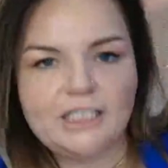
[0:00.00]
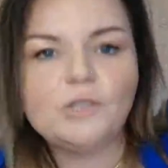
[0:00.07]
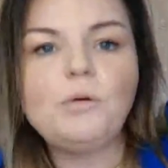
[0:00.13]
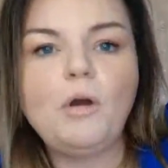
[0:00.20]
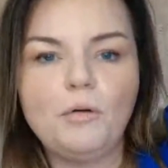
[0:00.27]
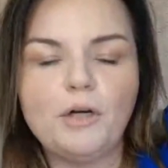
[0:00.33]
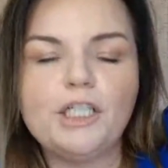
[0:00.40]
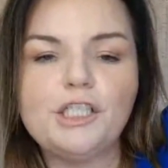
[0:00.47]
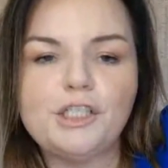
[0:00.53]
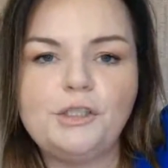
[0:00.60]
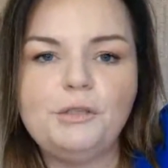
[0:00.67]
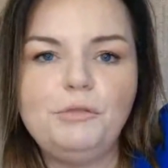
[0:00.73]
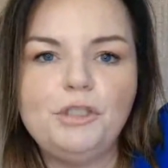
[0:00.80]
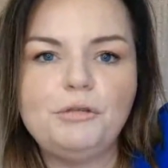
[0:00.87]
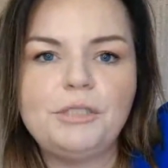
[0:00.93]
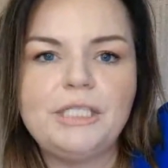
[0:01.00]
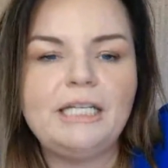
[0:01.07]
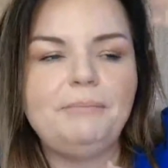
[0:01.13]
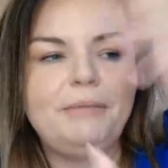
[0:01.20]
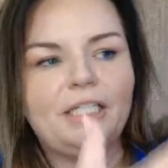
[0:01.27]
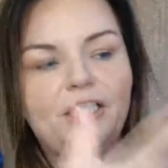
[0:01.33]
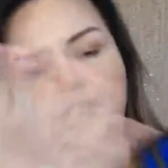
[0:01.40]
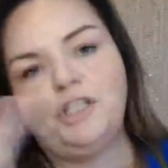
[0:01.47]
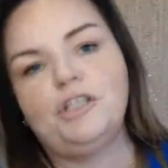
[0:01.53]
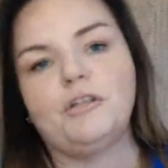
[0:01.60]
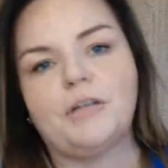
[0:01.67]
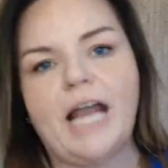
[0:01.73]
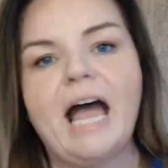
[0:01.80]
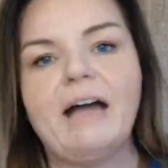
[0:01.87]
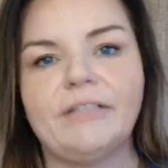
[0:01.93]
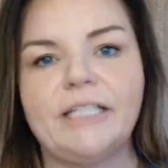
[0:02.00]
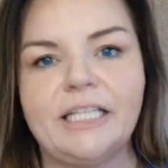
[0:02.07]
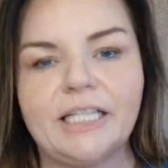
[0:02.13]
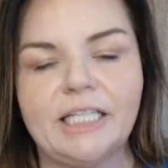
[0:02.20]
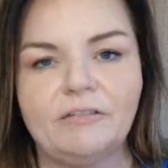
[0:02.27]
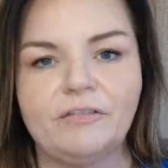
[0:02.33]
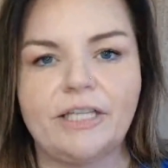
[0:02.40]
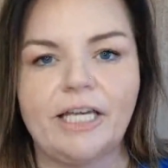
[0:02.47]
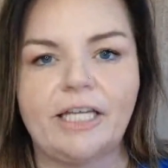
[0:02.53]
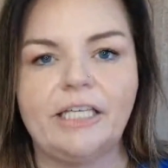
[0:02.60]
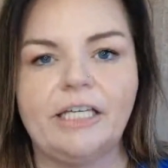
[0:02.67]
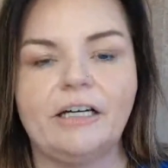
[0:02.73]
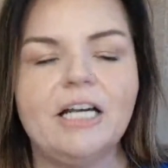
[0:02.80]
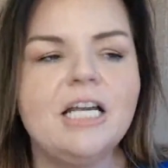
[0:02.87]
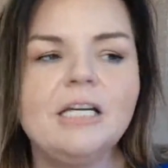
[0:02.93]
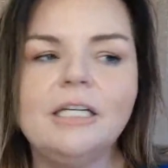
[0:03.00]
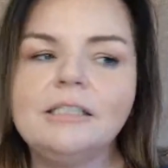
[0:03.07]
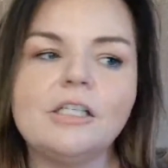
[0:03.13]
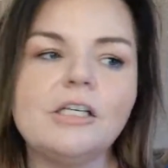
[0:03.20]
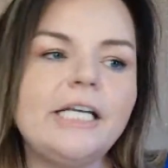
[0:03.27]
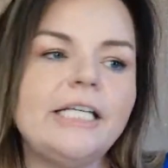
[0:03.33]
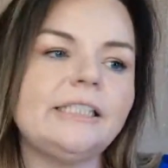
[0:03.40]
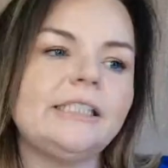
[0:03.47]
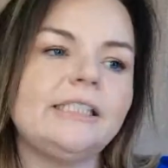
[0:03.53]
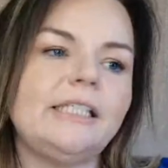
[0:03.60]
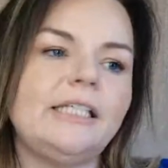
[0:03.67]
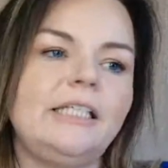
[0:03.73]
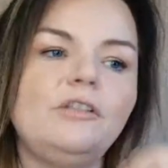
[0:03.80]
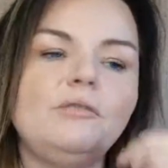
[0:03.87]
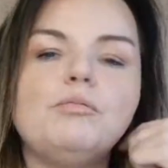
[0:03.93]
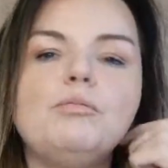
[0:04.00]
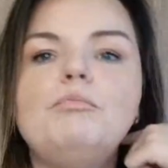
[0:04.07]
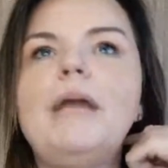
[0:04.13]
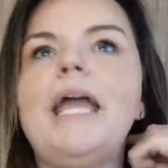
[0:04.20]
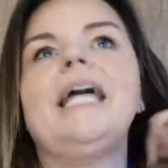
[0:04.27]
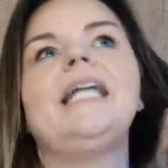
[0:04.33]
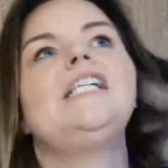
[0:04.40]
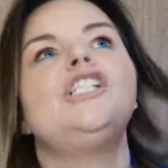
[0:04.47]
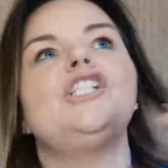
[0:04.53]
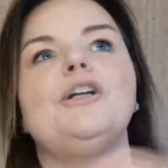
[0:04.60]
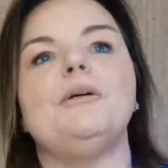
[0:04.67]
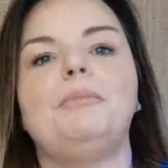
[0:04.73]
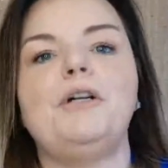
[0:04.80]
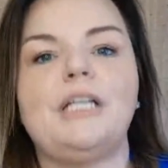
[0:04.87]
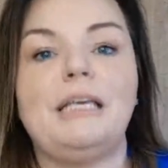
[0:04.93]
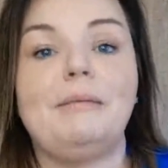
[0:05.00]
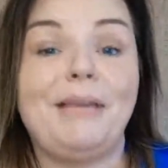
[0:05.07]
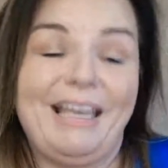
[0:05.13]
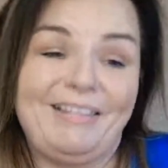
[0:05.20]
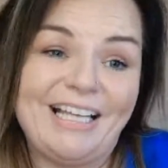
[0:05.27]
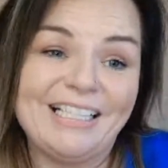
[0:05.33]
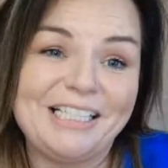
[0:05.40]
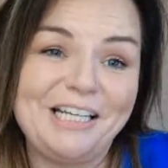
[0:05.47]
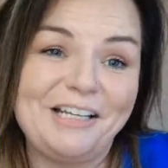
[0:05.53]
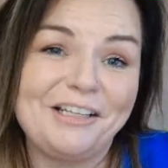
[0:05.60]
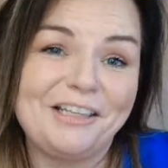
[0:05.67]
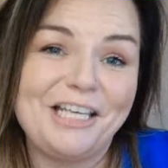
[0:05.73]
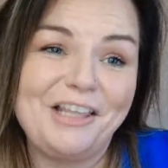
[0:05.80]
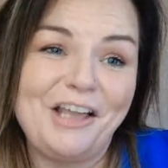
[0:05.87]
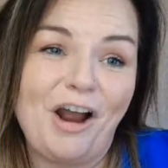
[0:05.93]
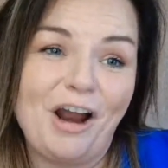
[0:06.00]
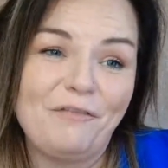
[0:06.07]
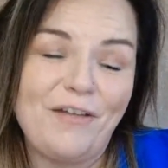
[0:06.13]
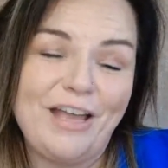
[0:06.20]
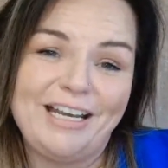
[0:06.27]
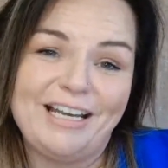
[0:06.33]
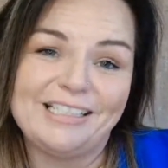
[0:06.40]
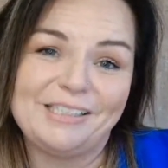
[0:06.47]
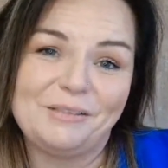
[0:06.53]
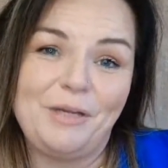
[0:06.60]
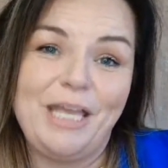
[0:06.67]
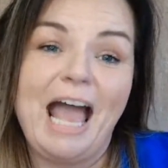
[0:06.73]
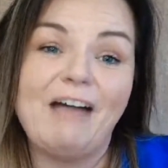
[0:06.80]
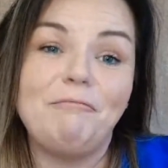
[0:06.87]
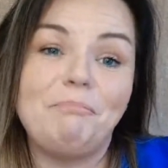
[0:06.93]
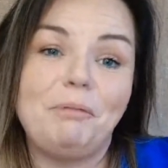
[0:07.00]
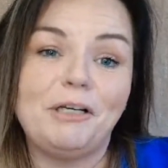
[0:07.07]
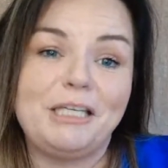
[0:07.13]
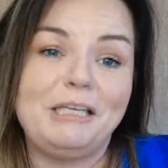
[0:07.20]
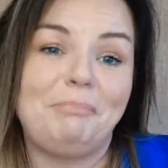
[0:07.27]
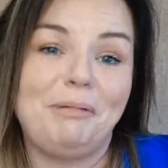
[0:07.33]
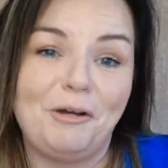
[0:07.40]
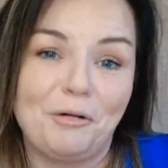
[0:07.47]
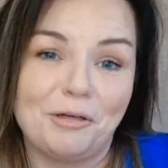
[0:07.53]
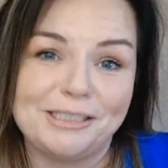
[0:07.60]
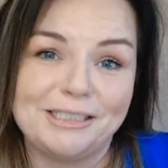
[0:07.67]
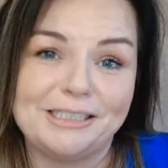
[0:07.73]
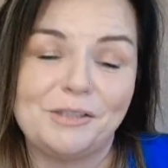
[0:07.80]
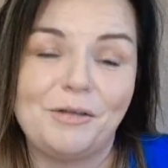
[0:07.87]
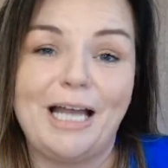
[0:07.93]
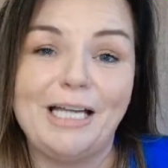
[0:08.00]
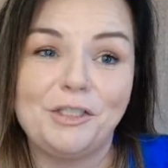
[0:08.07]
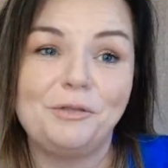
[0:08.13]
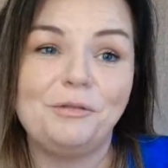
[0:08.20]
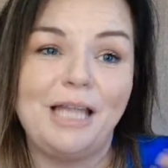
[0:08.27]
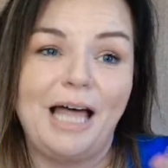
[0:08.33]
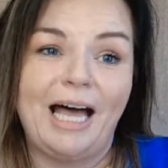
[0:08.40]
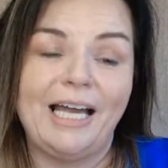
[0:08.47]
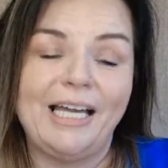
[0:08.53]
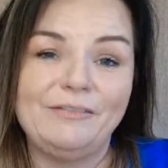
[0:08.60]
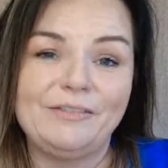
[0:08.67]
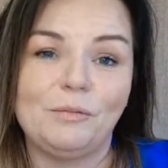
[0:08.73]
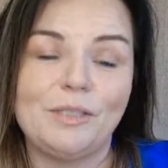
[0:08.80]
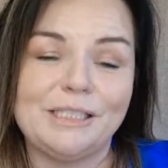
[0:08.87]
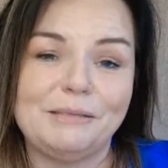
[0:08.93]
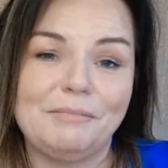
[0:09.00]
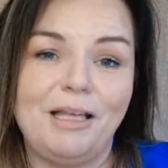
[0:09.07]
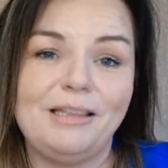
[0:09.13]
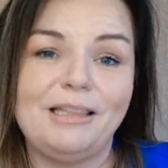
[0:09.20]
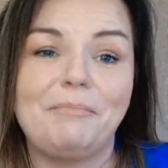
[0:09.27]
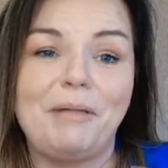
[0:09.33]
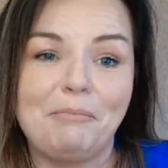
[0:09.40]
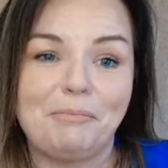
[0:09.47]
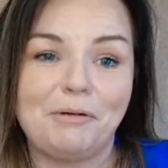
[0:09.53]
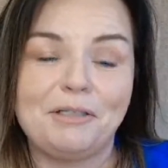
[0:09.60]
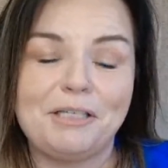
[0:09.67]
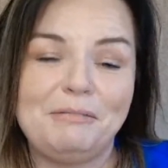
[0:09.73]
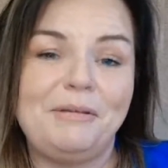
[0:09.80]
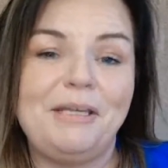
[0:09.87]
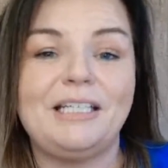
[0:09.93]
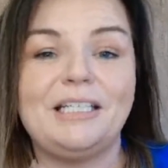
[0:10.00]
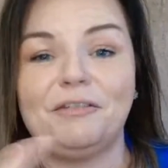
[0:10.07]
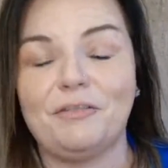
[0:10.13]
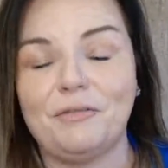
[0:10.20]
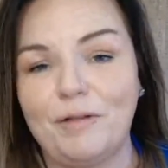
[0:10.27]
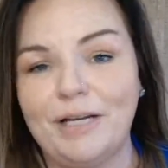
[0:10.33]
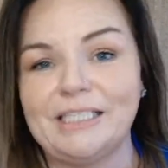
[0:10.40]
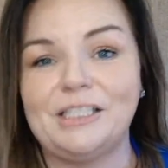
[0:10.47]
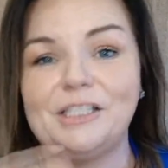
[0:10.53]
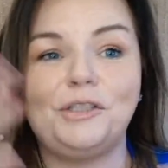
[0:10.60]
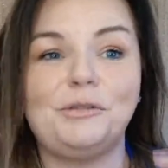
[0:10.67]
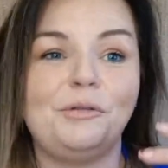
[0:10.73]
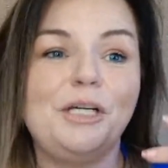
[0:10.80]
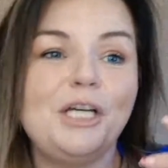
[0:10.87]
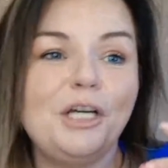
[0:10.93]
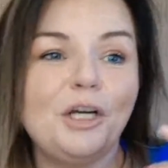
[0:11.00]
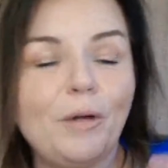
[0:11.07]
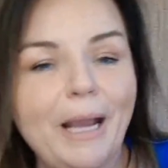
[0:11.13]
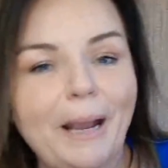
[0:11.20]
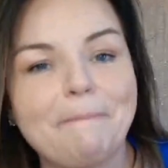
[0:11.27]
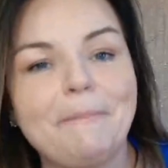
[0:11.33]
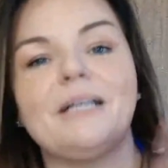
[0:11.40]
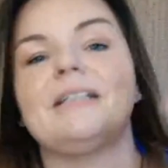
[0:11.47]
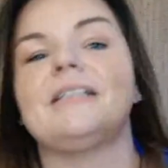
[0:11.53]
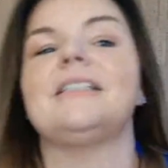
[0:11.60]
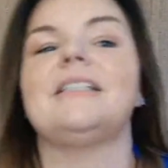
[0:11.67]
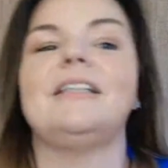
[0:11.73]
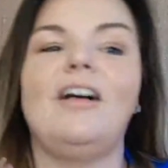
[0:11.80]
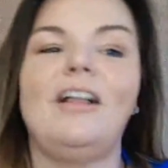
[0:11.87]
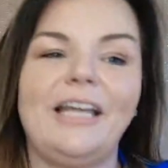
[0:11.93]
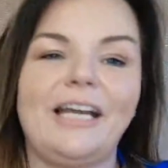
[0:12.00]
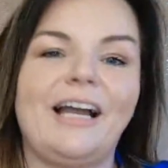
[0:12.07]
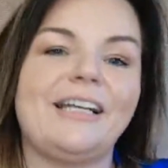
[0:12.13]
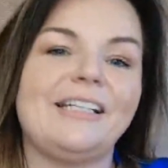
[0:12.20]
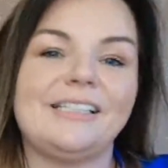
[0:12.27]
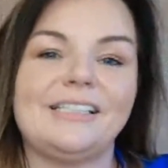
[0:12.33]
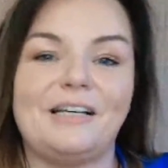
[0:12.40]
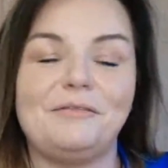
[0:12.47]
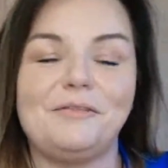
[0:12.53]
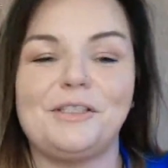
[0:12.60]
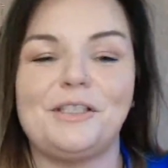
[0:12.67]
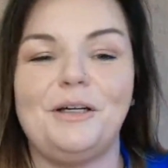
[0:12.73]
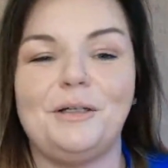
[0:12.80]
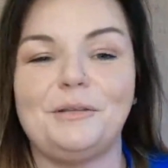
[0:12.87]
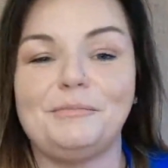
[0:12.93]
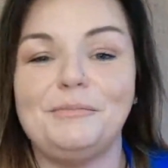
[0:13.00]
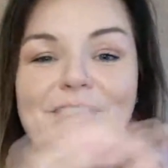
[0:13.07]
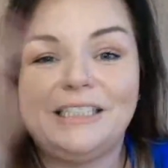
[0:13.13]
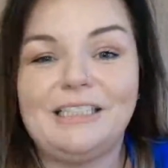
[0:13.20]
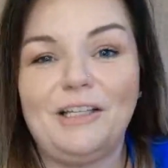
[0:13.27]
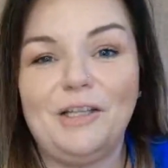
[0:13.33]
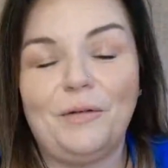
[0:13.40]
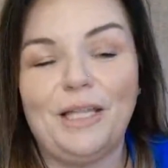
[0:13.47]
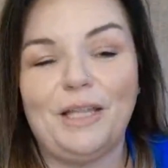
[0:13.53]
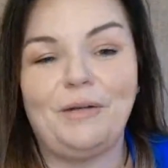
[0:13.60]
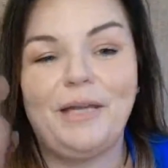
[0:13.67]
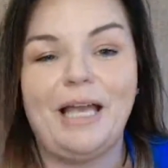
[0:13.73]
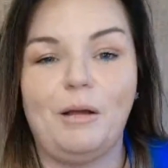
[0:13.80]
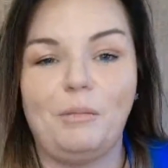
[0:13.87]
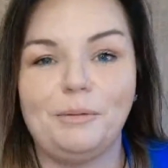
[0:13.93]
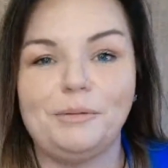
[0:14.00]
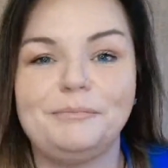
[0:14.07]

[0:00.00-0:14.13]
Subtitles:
is what we're going to assume you did, because you don't have anything for that year. So manage your bookkeeping. And that's another thing the RFA does. We have bookkeeping courses. So I do lives once a month about bookkeeping and different ways to do QuickBooks and all that kind of stuff. So it's another way that we help.